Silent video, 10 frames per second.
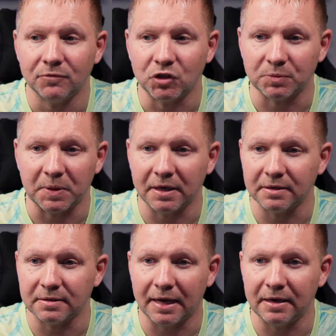Just
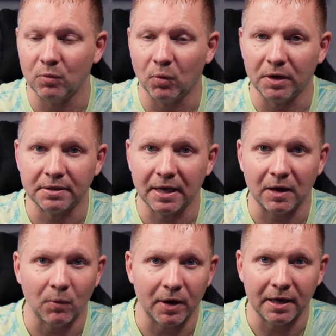because I didn't want to
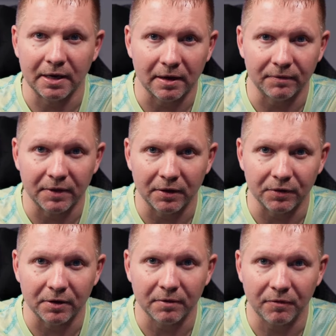take away any of the
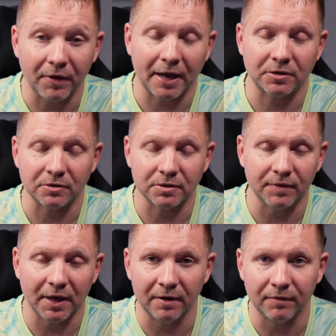other factors of
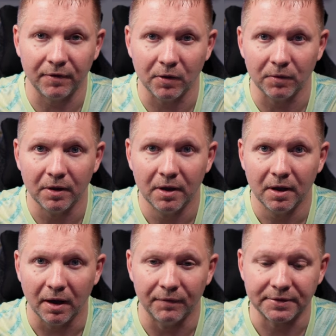the headphone,
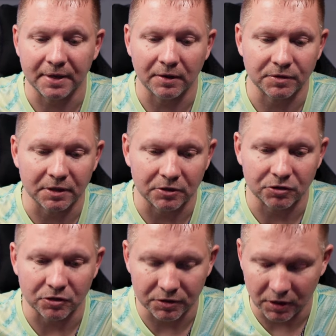of the sound
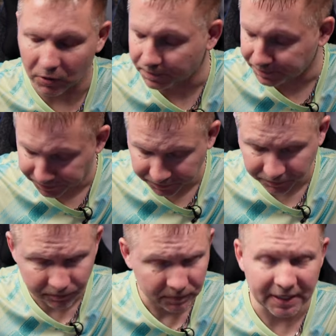signature. So
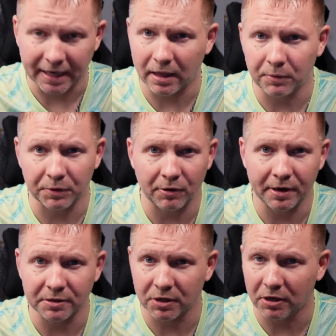take that with a
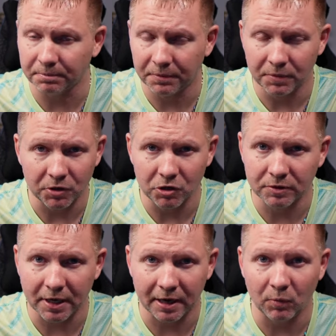grain of salt,
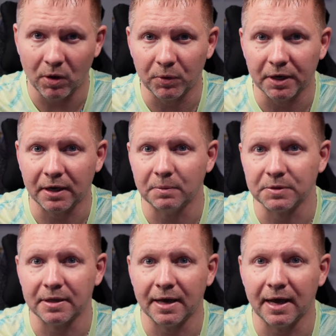use how you want when it
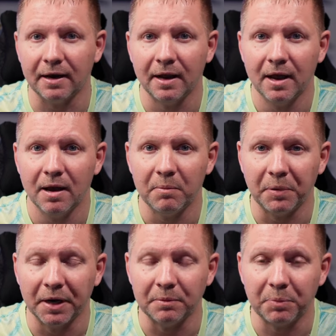comes to that.
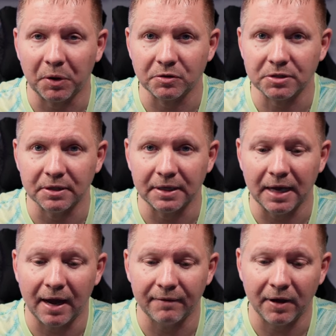But personally,
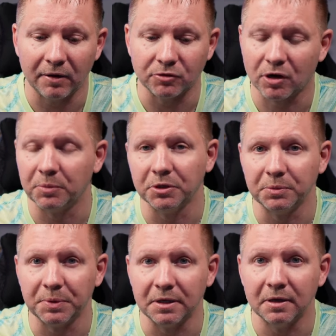I found treble to
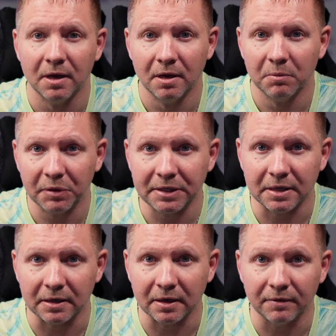be
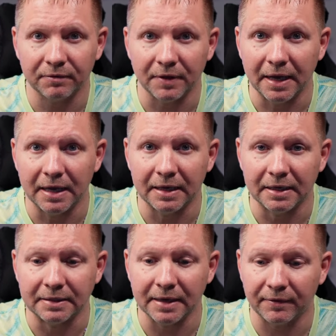pleasing enough
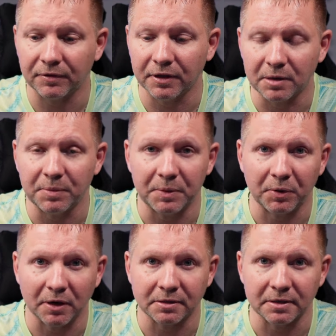and definitely to be
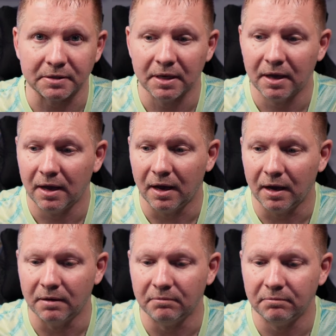present.
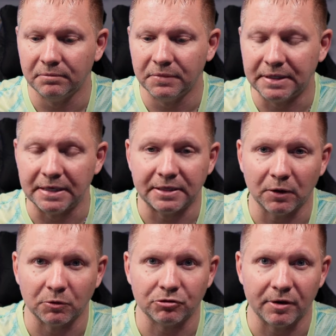
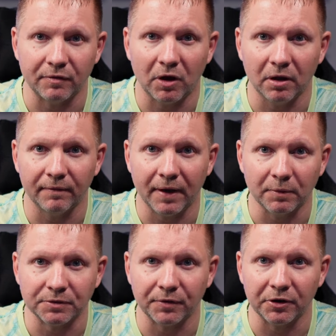Detail retrieval, all of that
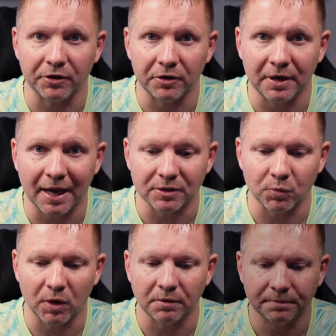was very good as
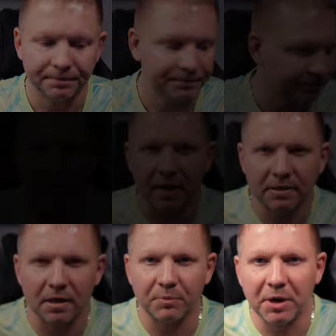well. All right, so
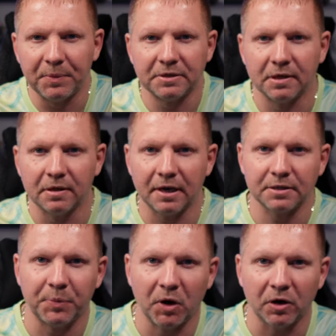that's gonna bring me to the
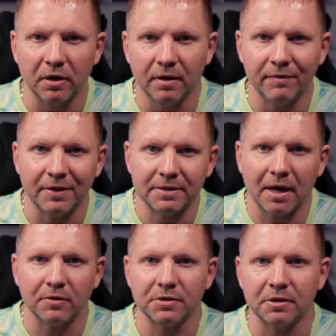next part of the
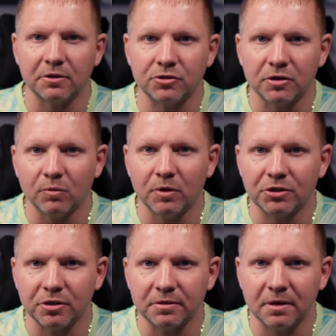sound signature,
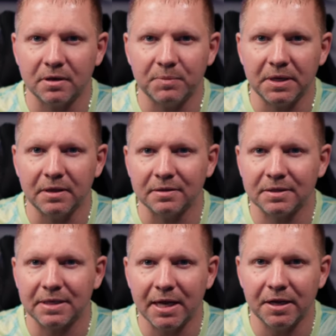which is gonna be the
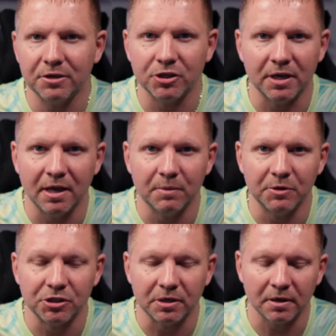stage and
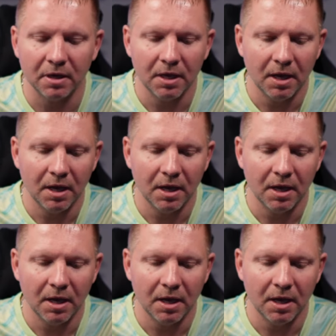imaging.